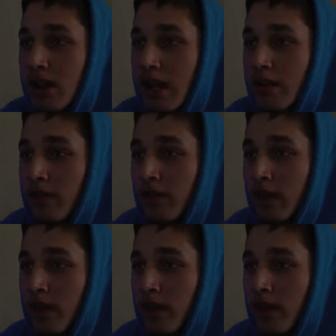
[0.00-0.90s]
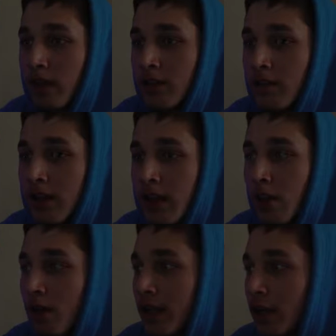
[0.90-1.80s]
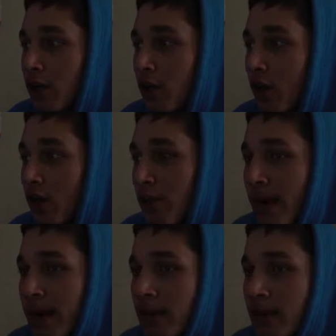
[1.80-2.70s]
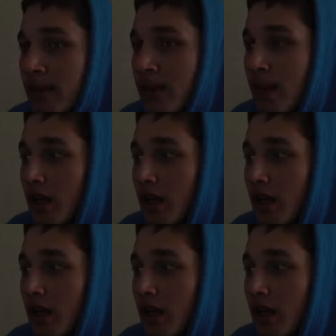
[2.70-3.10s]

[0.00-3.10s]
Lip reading: in the video, and it'll automatically